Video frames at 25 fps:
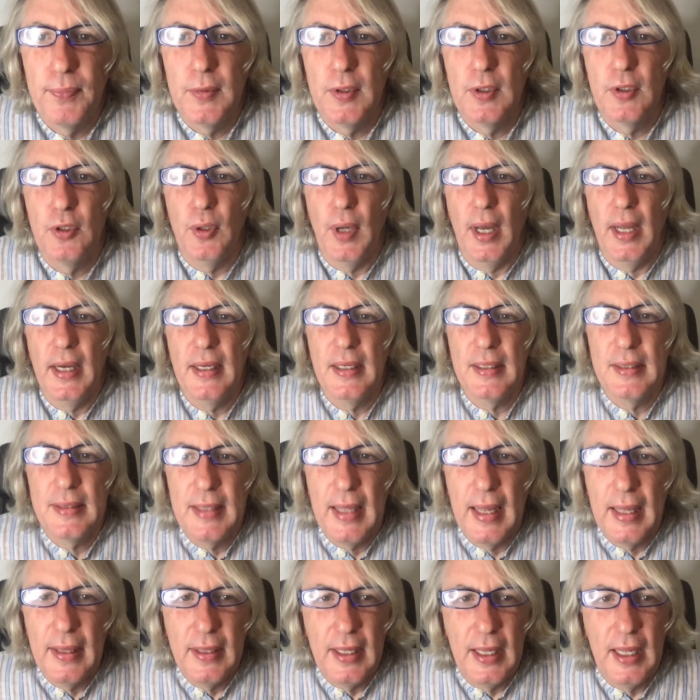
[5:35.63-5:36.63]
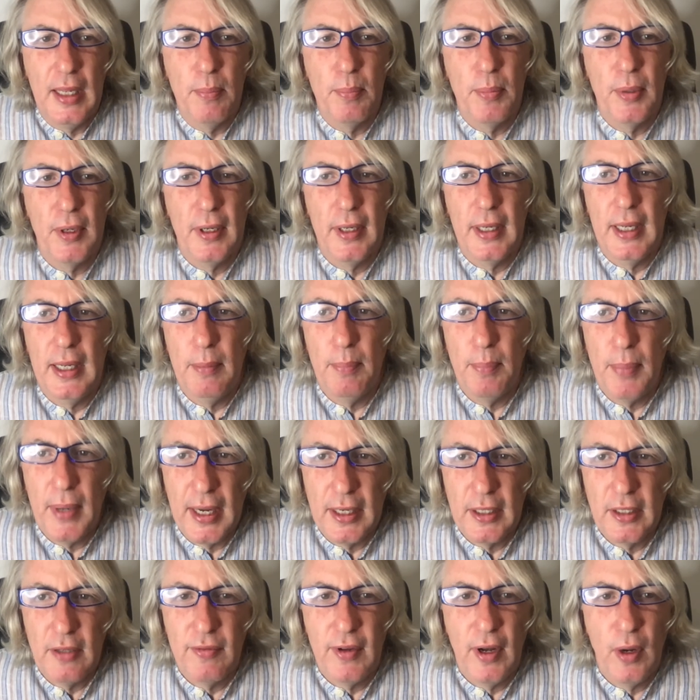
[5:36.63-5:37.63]
to understand the imp
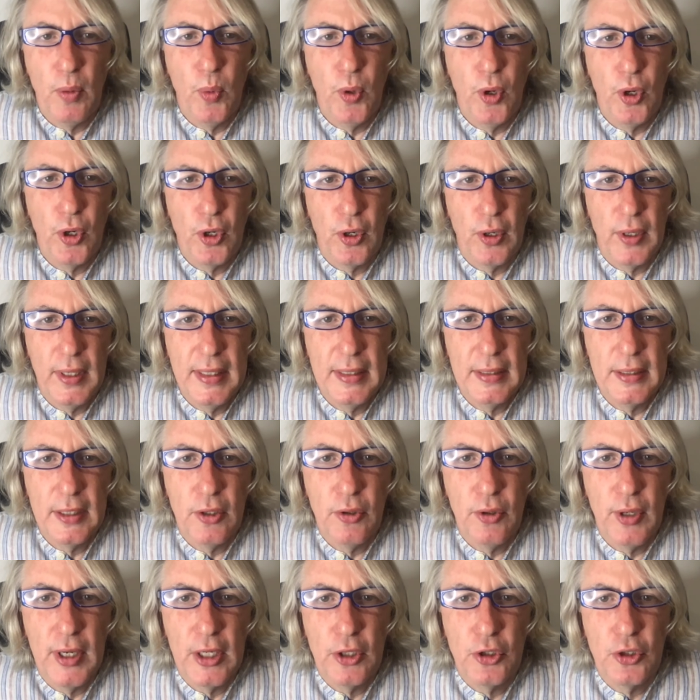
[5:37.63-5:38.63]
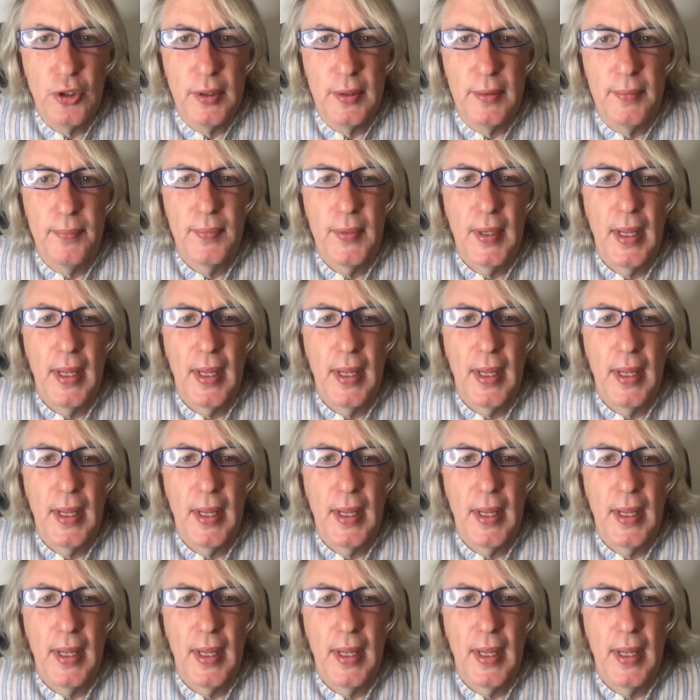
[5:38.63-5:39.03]
impact of our work on integration